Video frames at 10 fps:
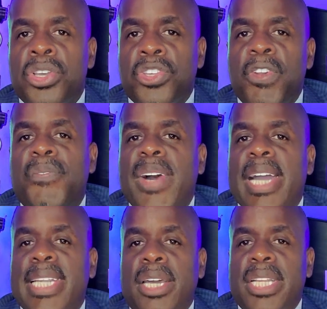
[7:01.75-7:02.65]
You
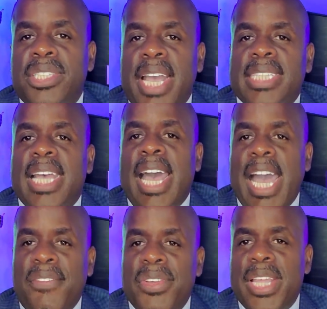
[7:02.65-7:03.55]
find out it takes
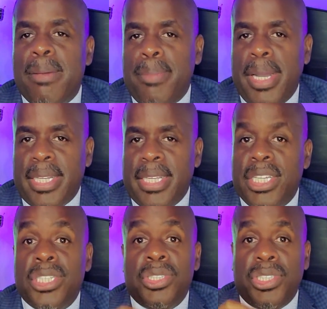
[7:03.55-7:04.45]
half of that money
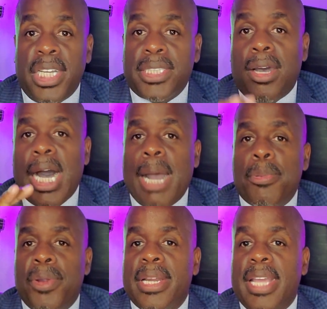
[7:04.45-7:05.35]
just to
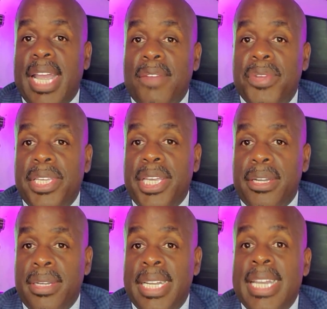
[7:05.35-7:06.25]
operate every
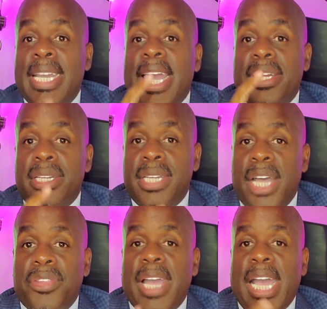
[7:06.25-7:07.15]
year, and
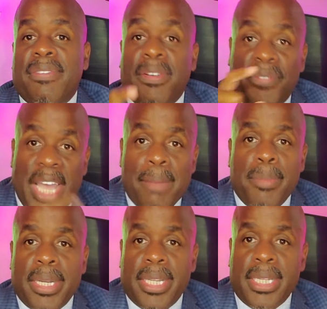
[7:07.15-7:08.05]
another half of that
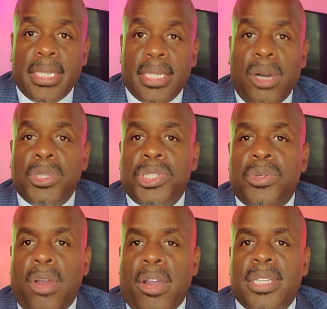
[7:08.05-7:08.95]
money goes to
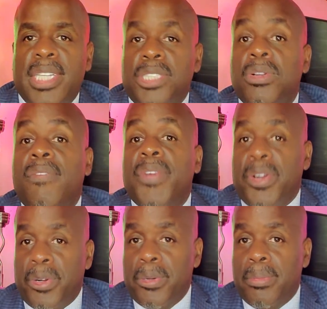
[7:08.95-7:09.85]
an architectural firm.